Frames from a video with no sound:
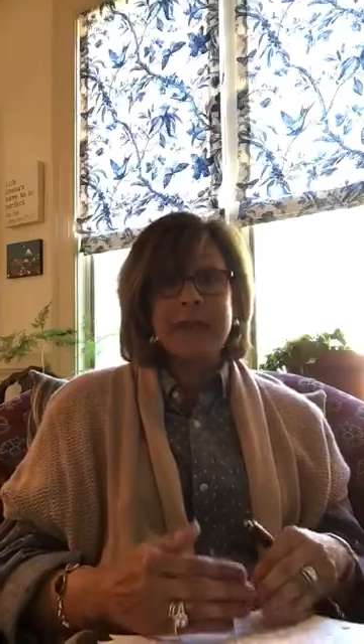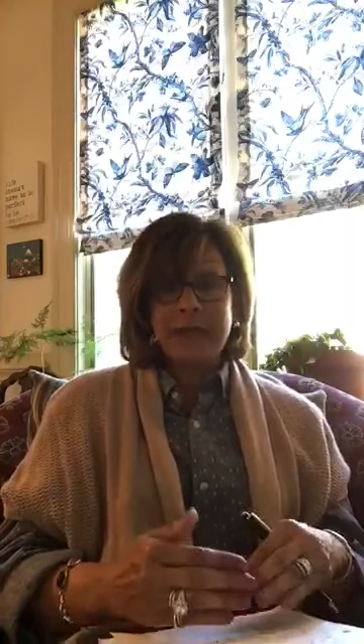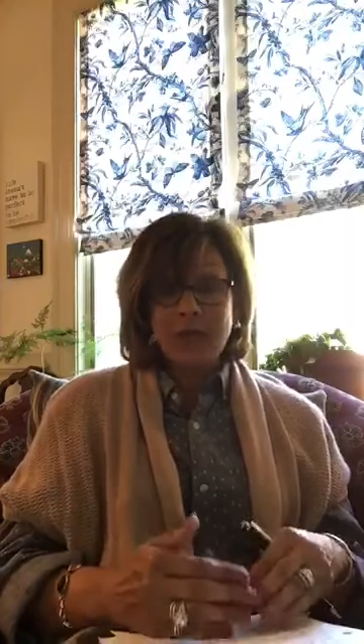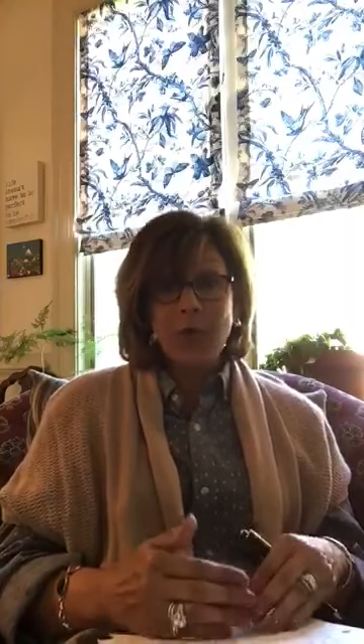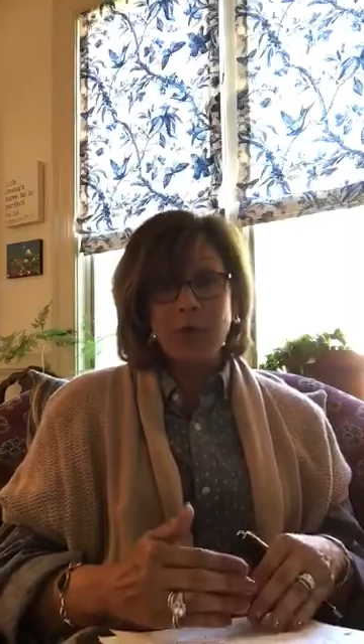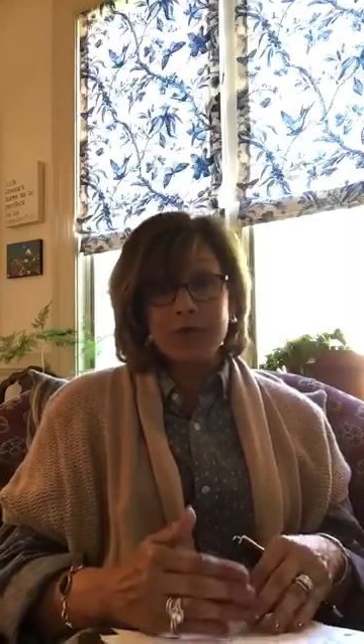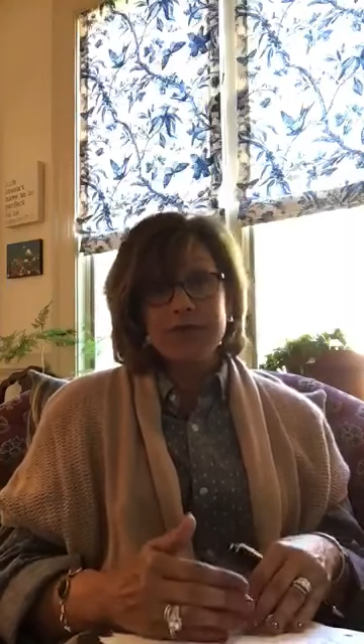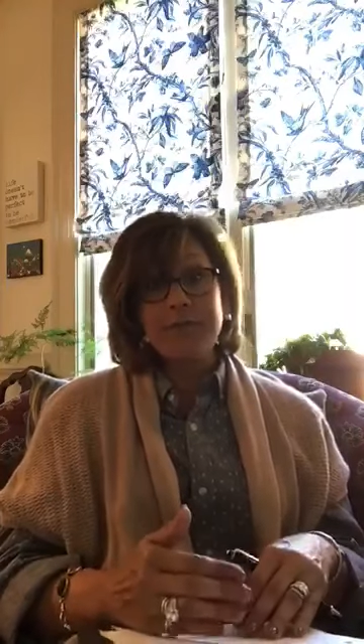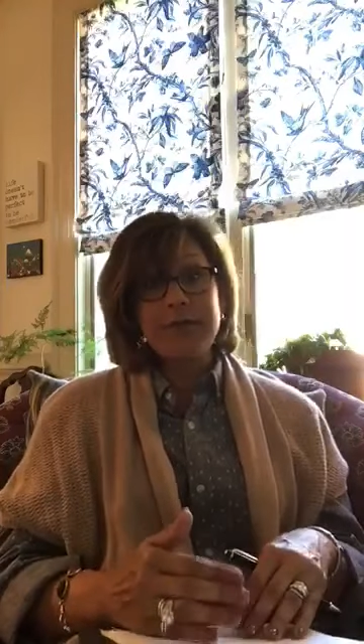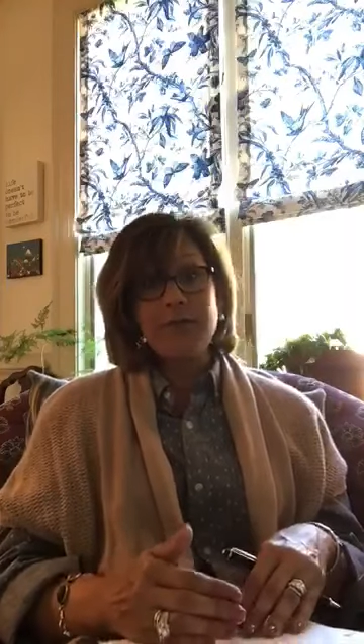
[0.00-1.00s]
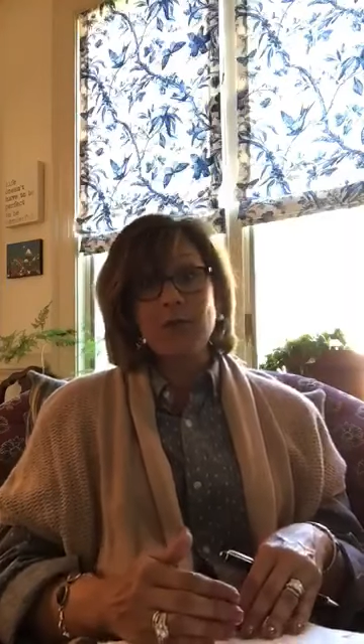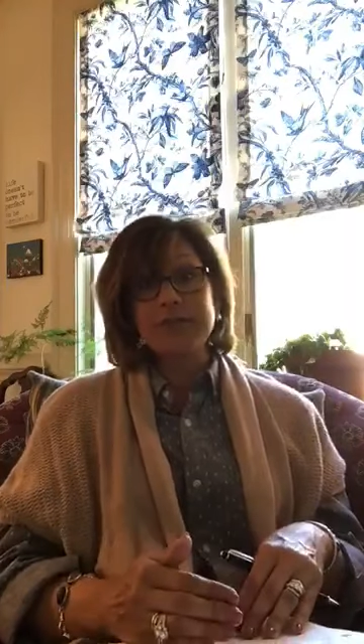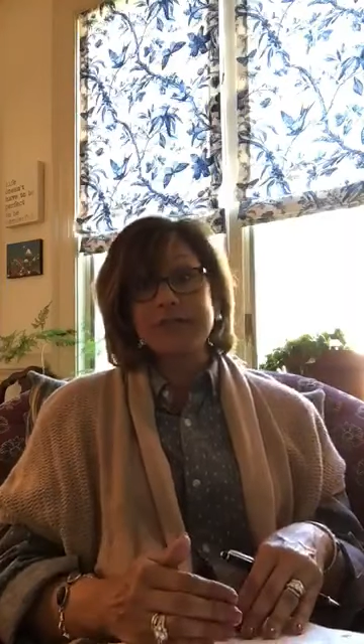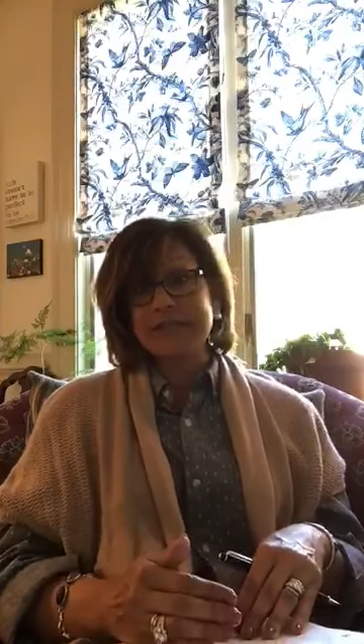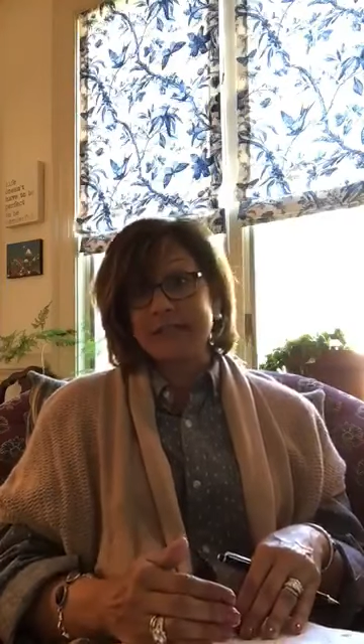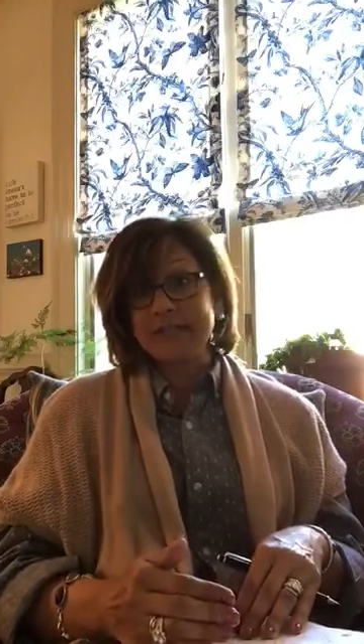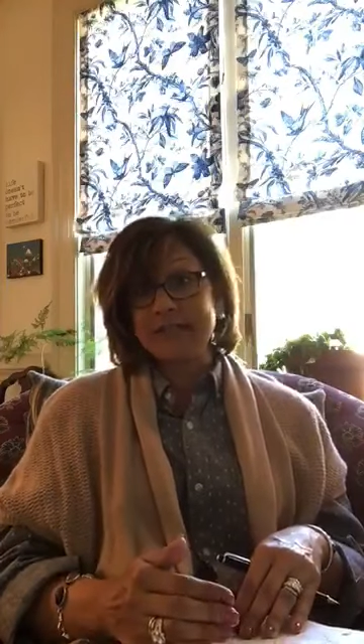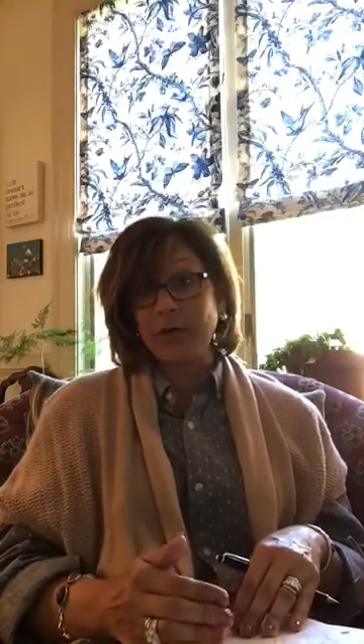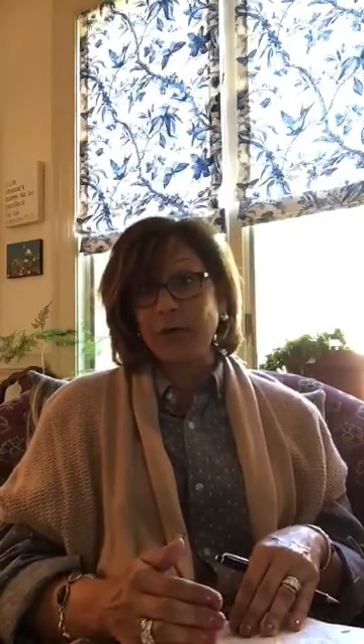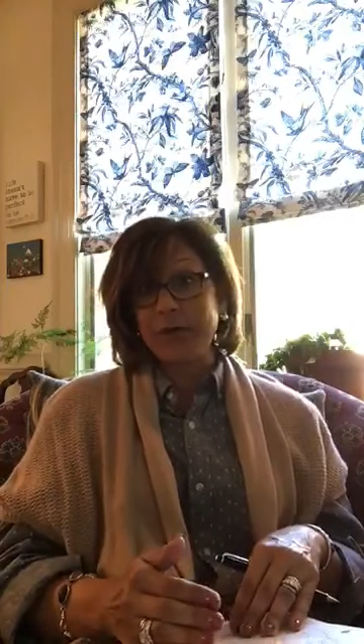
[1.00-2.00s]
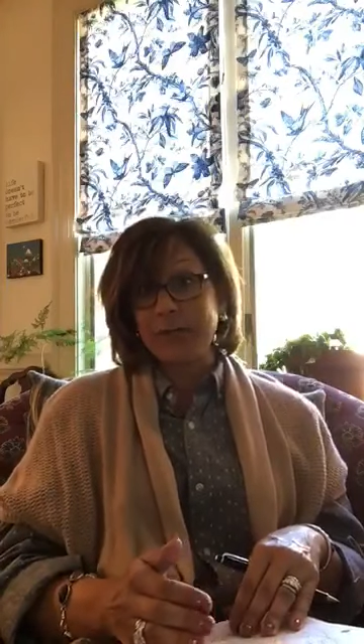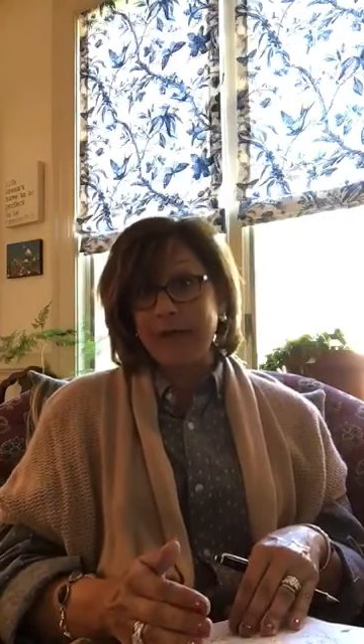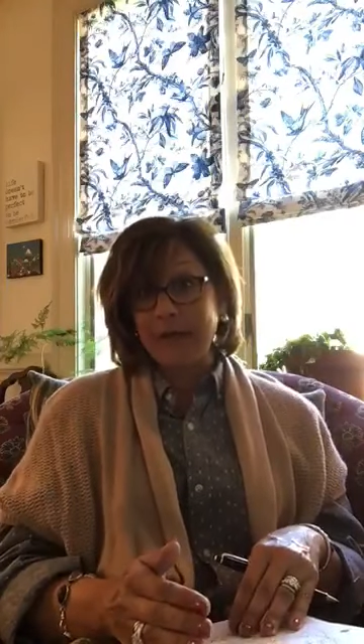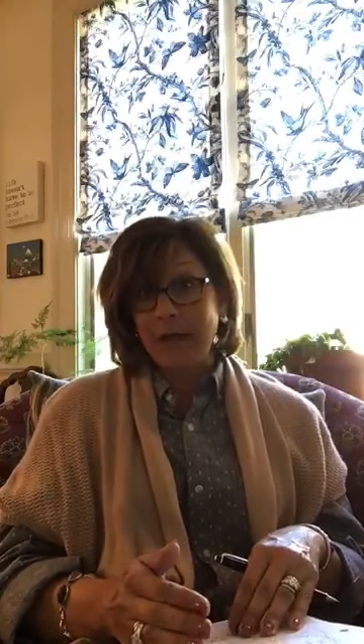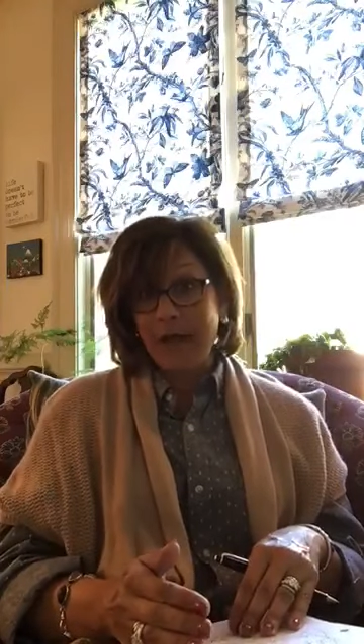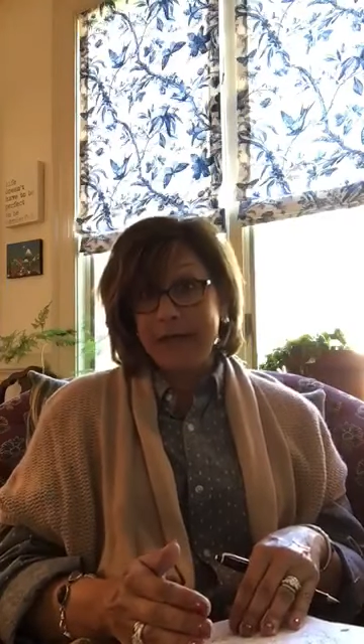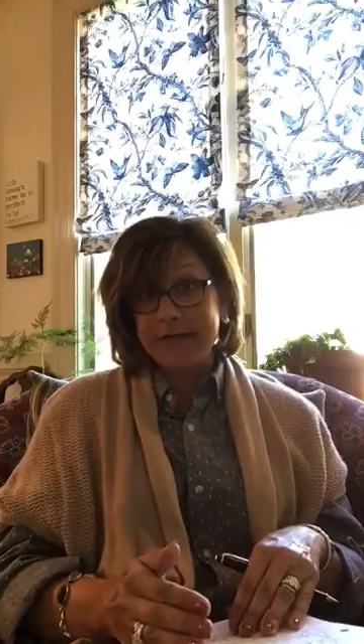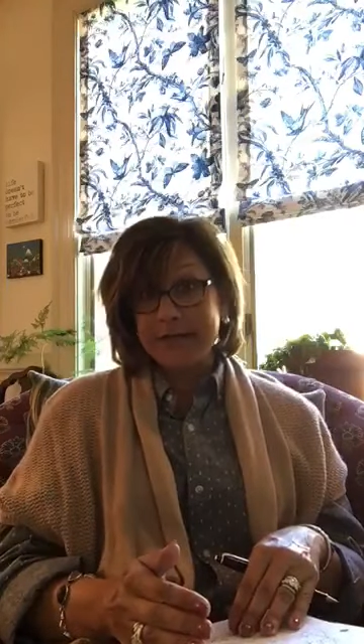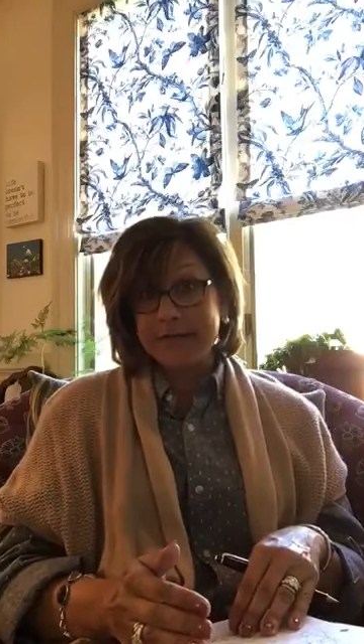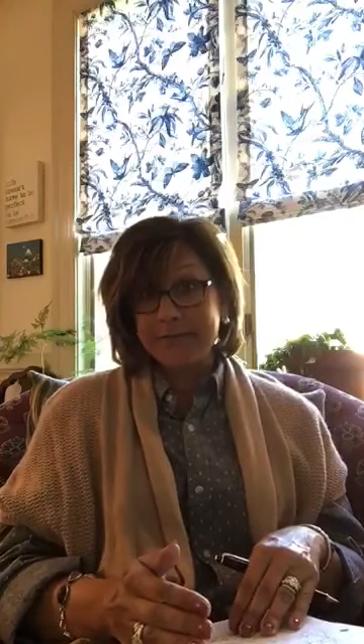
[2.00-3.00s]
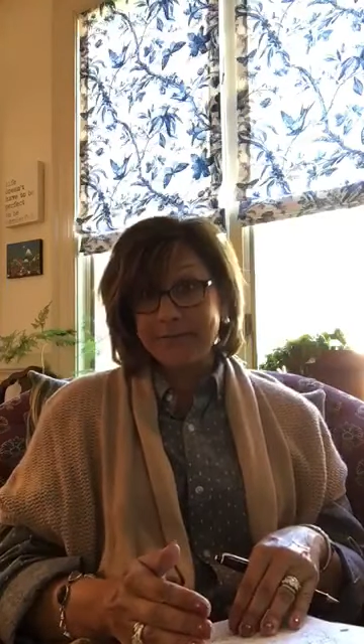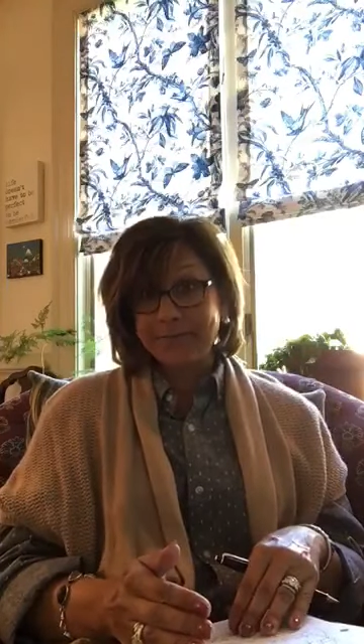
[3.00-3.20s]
in order to be more successful with my clients.